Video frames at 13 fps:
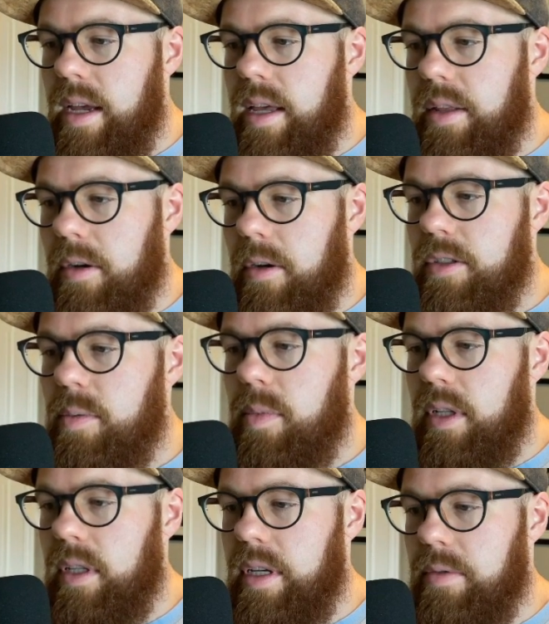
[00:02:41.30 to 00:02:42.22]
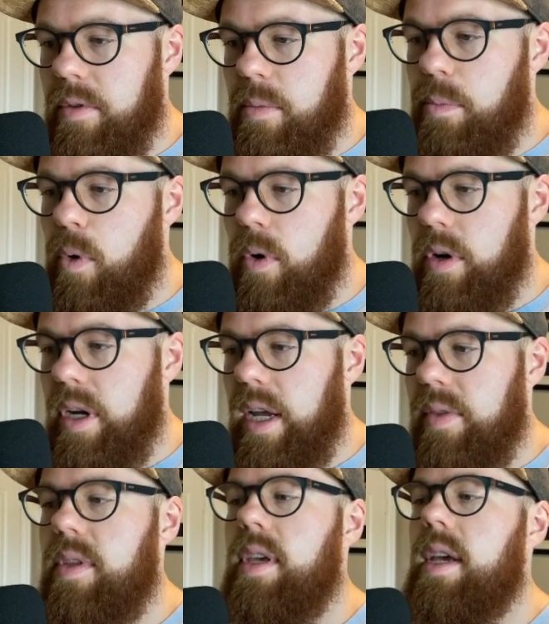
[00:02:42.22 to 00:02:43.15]
and then ultimately report
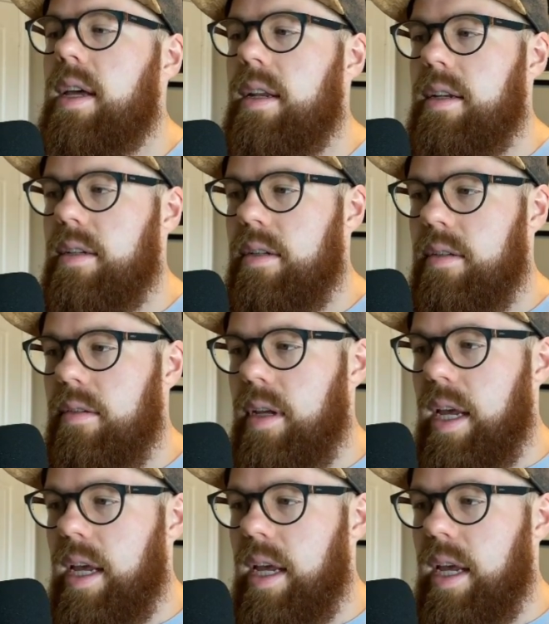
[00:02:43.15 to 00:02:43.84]
at the end,